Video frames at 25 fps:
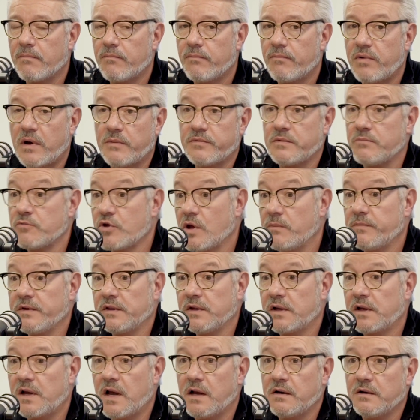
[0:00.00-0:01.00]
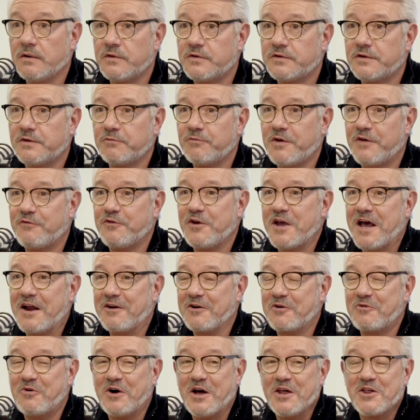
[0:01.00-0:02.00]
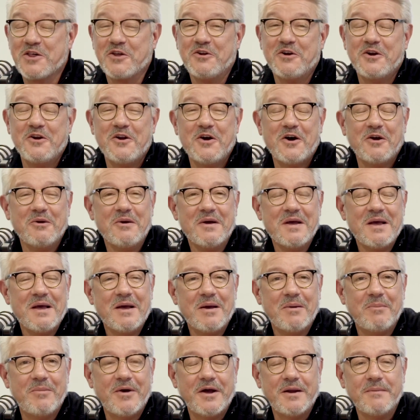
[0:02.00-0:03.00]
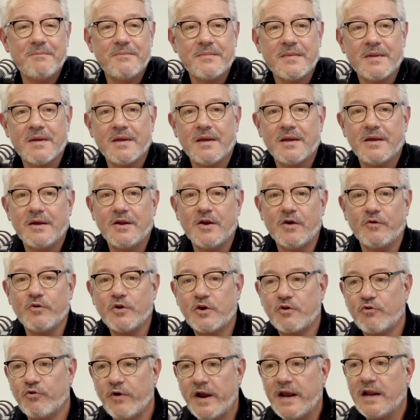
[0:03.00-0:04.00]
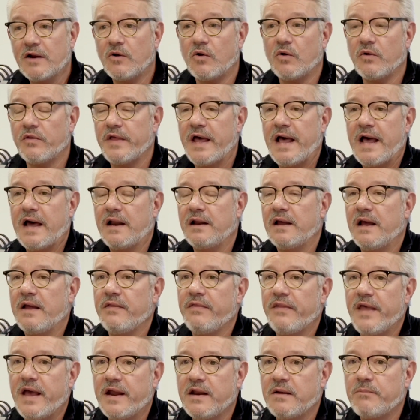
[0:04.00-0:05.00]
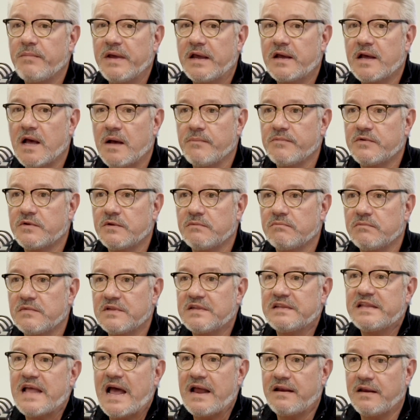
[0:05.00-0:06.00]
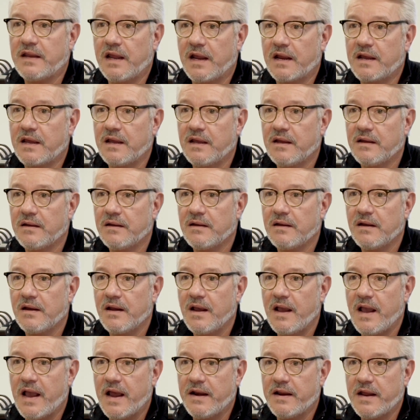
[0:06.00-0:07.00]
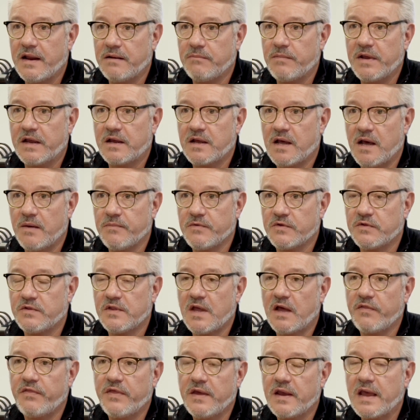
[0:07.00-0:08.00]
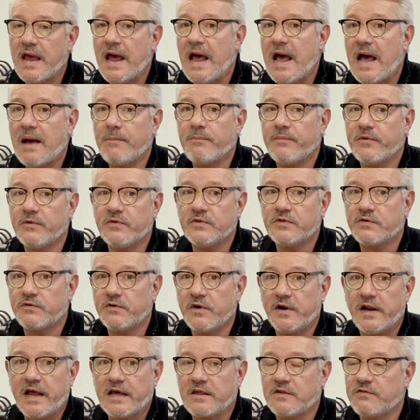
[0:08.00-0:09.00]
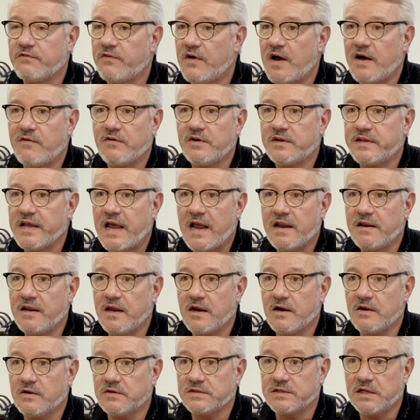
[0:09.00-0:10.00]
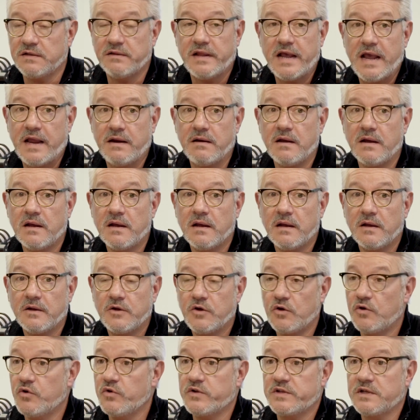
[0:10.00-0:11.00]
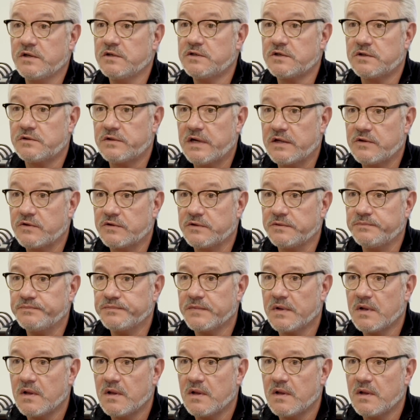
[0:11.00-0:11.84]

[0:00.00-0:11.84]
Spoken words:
Perhaps I'm jumping the gun if you had a question or not. But, you create all that, and then it becomes static, and then becomes nothing happens for the next 5 or 10 years, and then you lose interest.